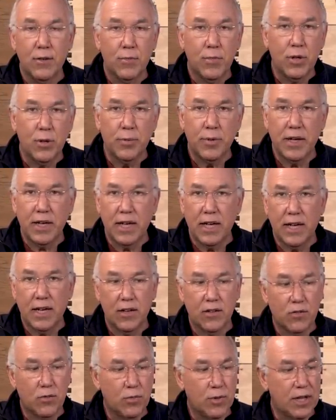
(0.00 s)
pupae,
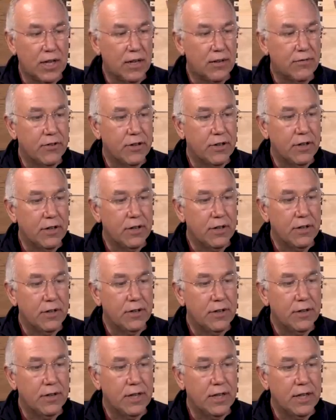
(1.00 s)
eggs, whatever,
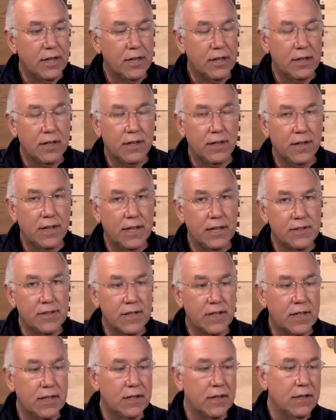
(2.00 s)
then that's
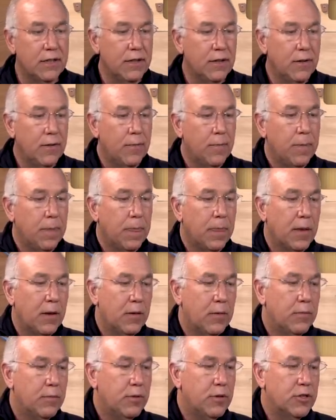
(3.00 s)
it.
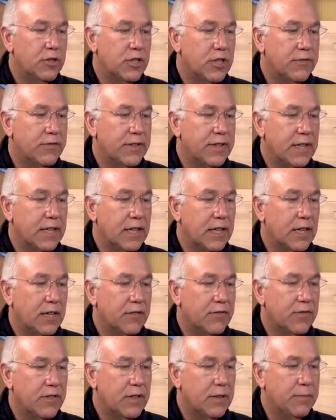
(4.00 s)
Push everything
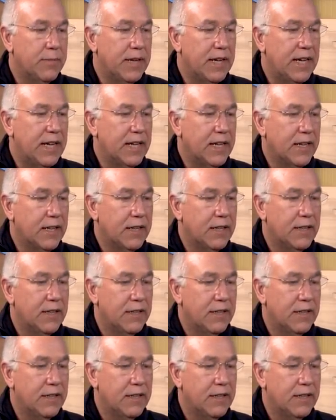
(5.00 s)
carefully back,